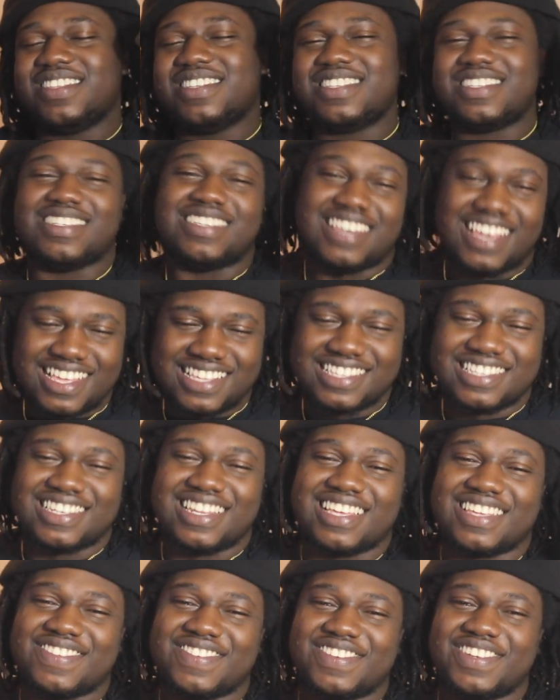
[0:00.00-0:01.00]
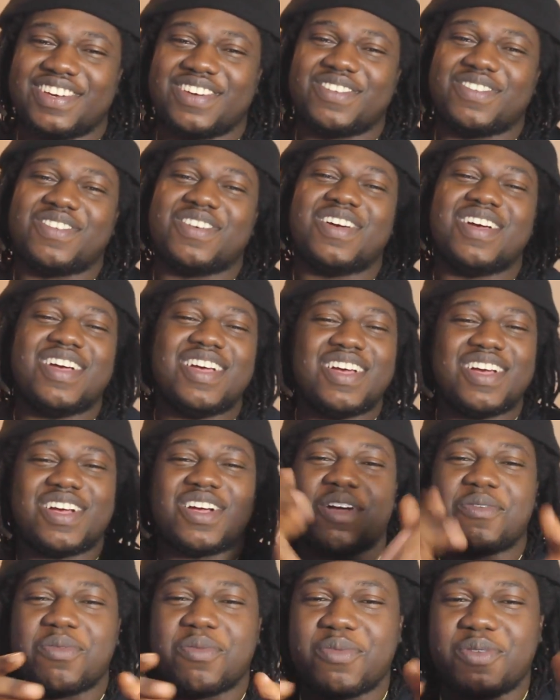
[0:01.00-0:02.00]
See you guys in the next video.
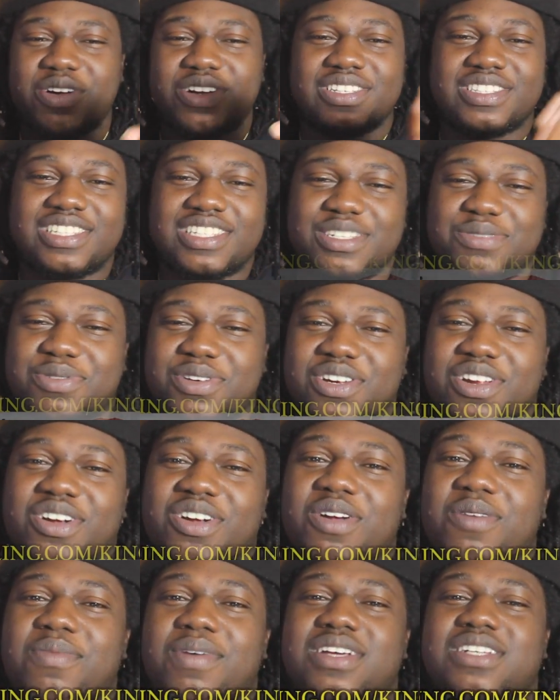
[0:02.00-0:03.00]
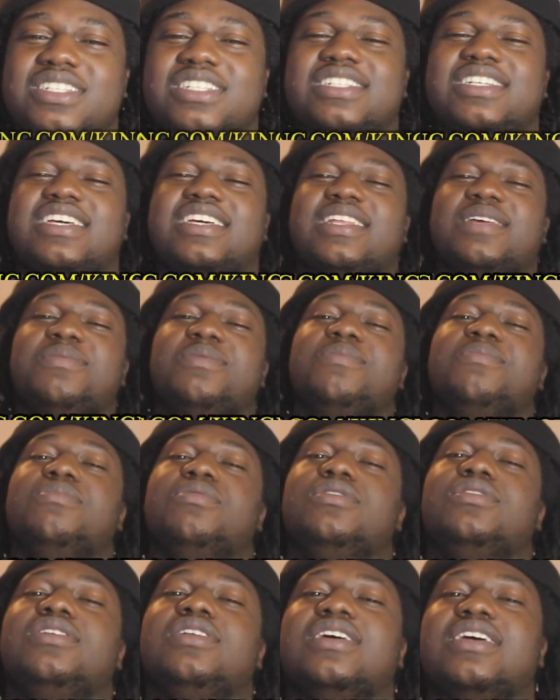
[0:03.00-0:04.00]
Couple more tips for no comeback. Just can give me
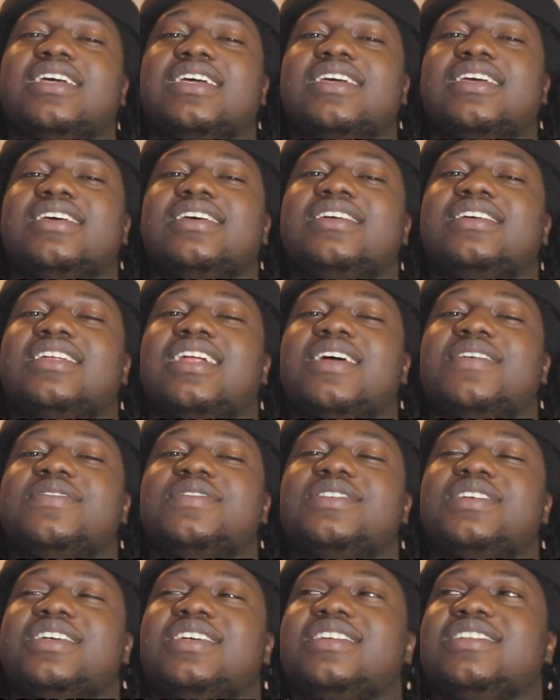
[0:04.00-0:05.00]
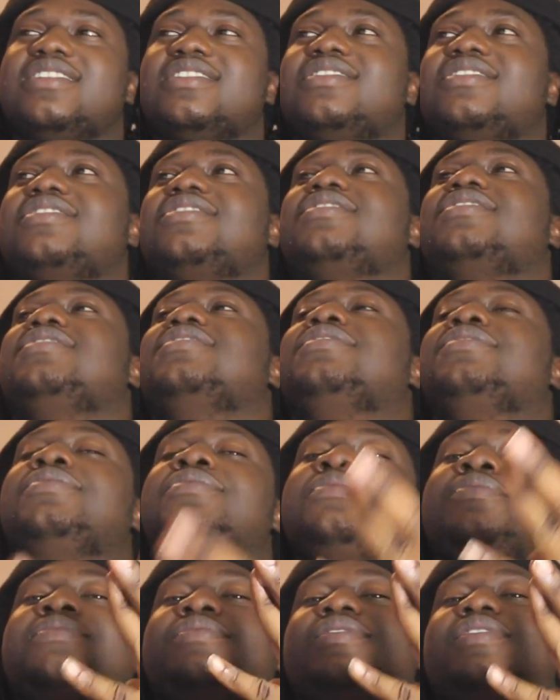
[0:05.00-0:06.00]
bootleg. You know what I'm saying?
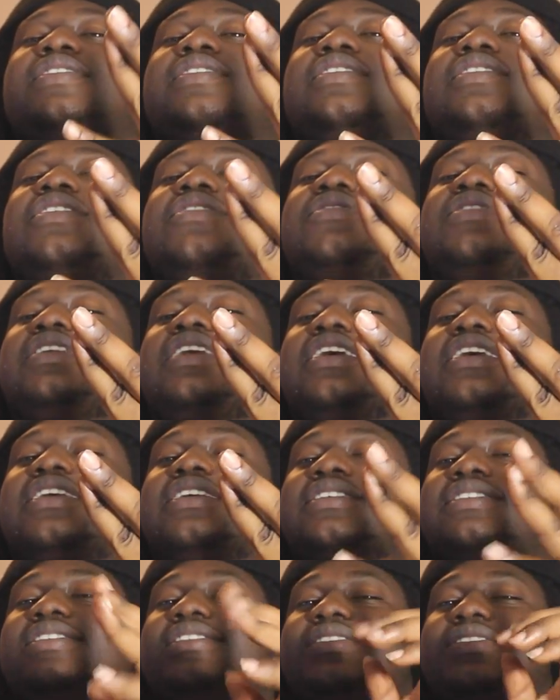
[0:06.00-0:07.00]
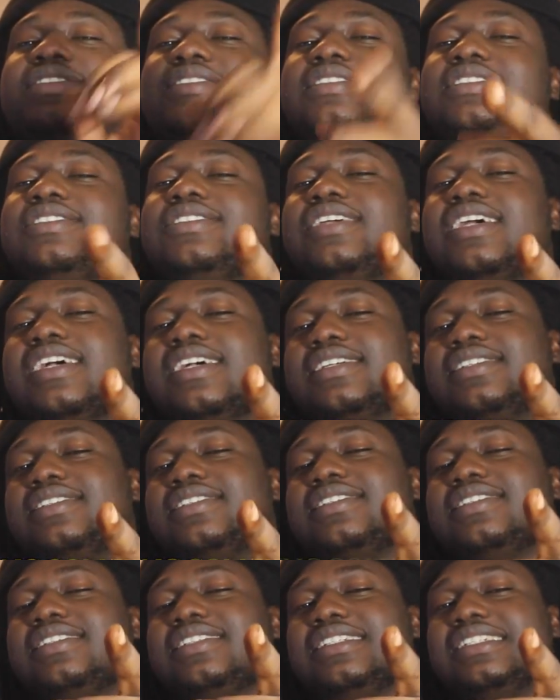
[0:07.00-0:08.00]
Love you guys. See you
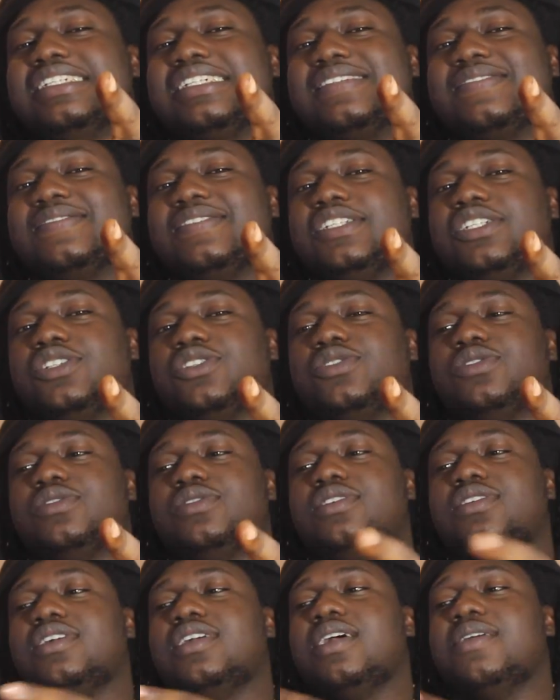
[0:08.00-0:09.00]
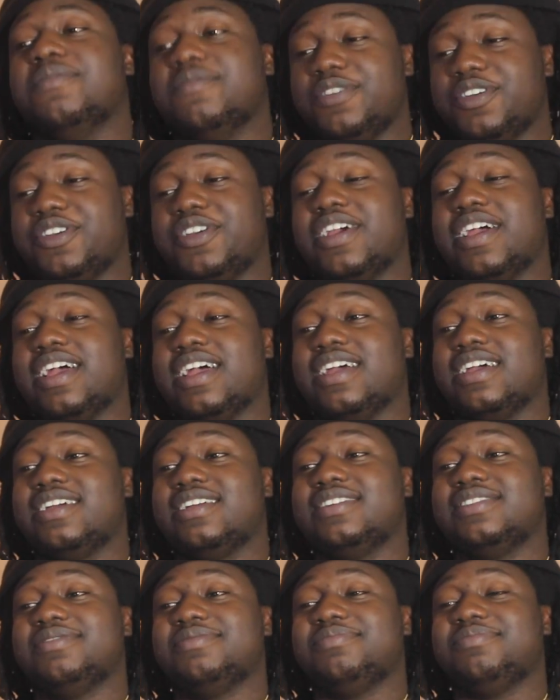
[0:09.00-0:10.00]
guys in the next video. I'm very high.
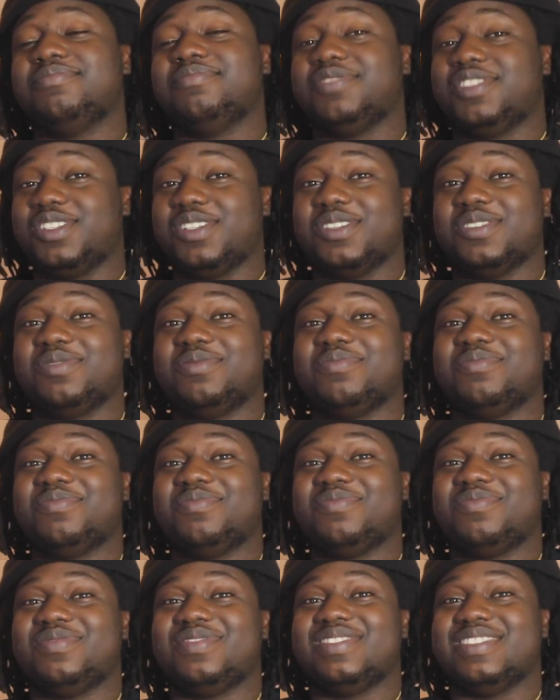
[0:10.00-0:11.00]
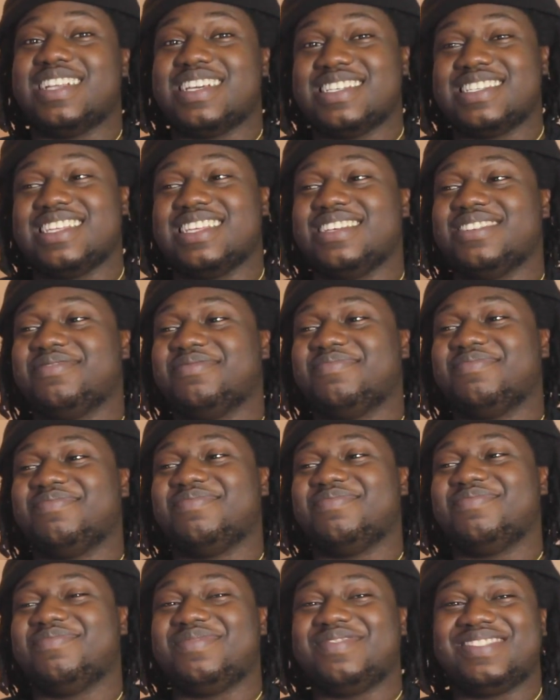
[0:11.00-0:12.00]
So, that's it
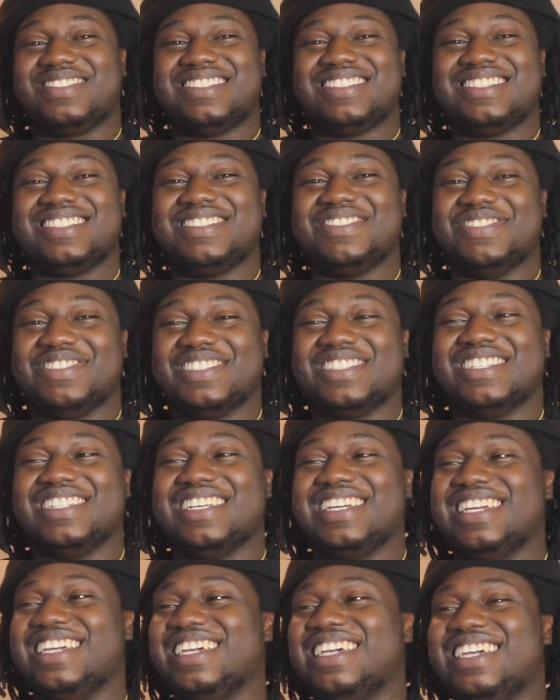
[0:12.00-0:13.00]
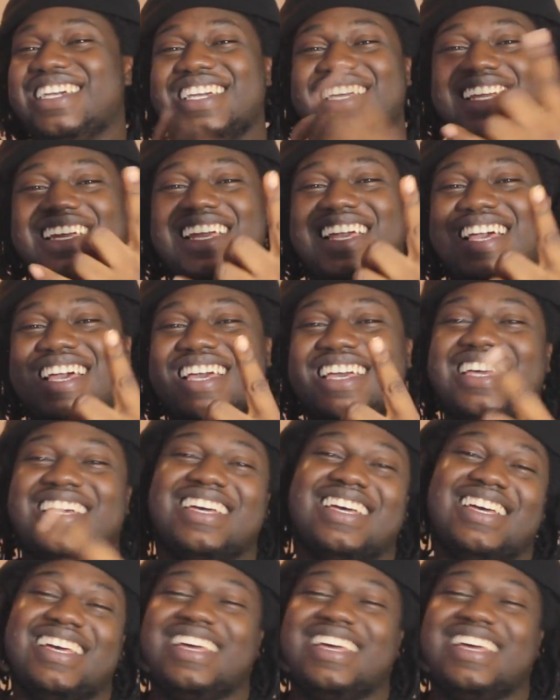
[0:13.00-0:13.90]
for today. Alright?